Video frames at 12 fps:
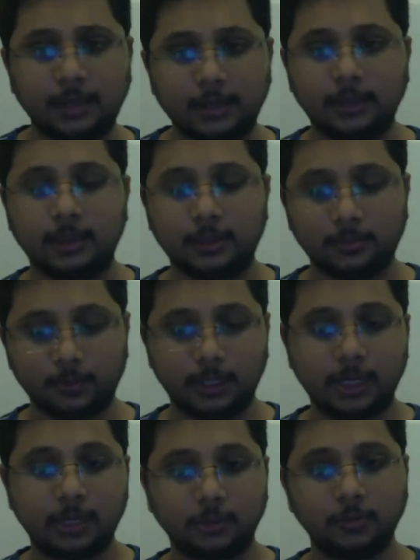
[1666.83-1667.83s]
then we
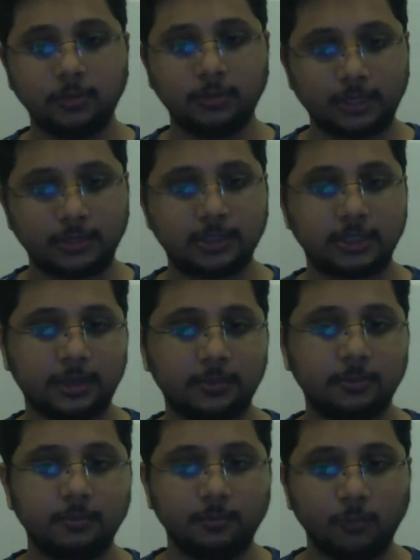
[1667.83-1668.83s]
get to just
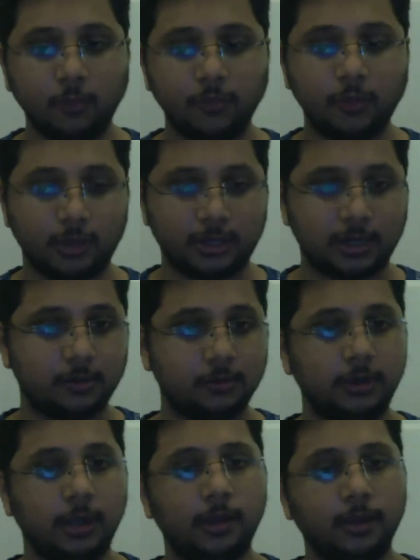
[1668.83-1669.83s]
move you
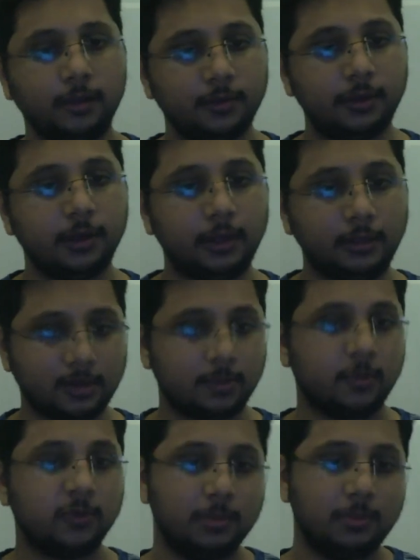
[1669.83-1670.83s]
around in
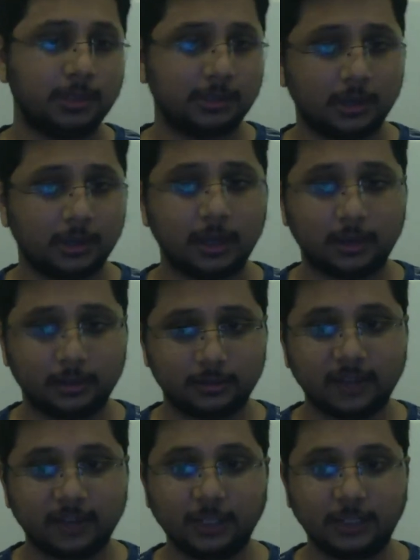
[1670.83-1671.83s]
some of them. But
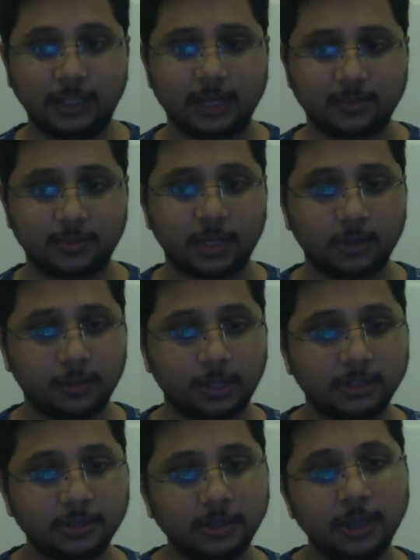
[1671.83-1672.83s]
definitely, as Mario
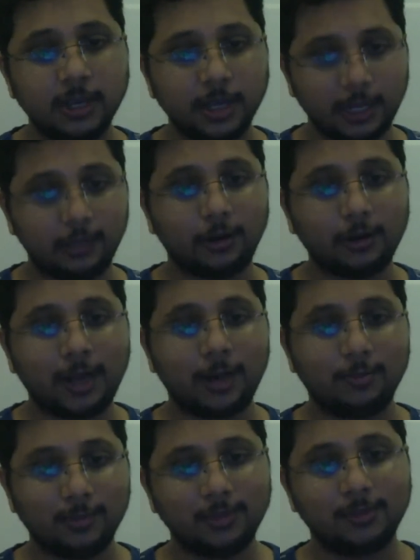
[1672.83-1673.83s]
mentioned, it all
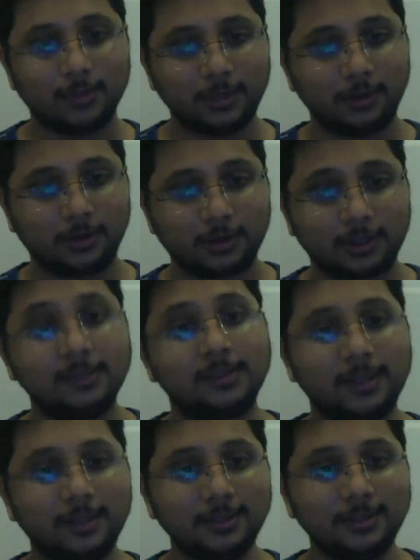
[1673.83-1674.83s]
happens with your
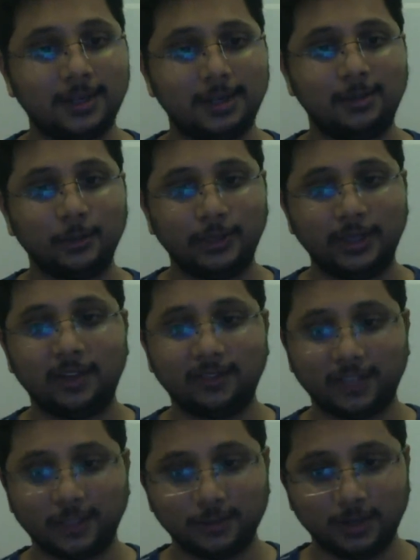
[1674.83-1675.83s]
consent and only
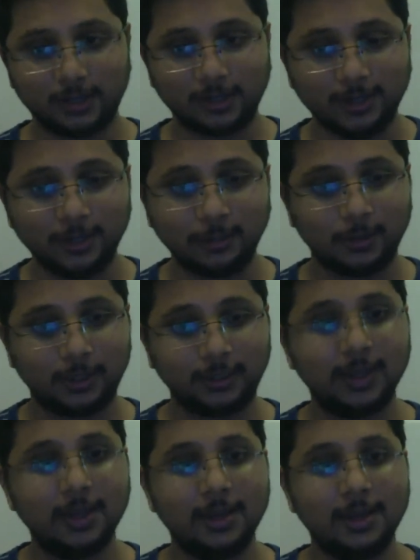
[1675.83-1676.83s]
after you agree to it.
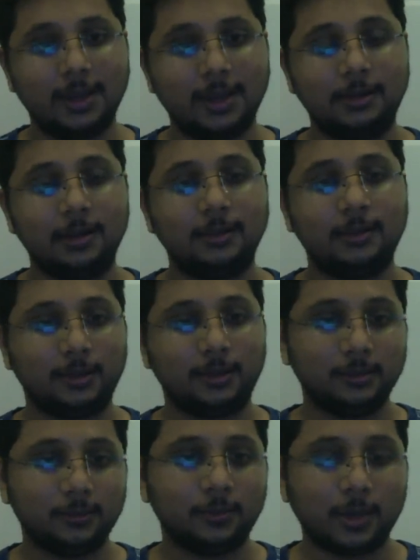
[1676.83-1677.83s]
And the
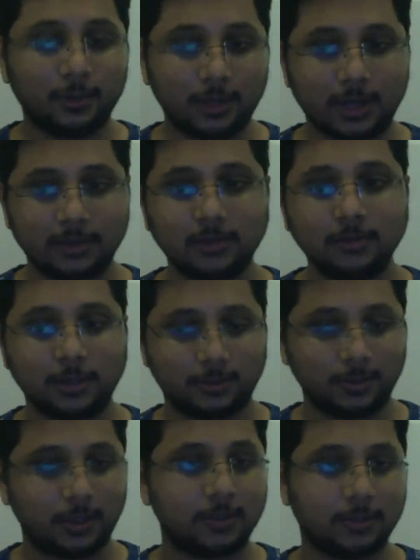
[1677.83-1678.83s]
reason why we ask you is
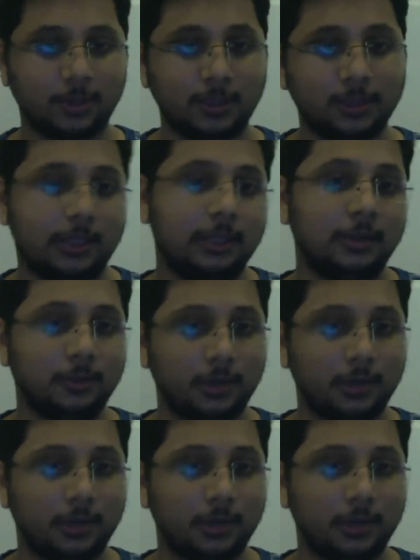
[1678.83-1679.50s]
because we think you are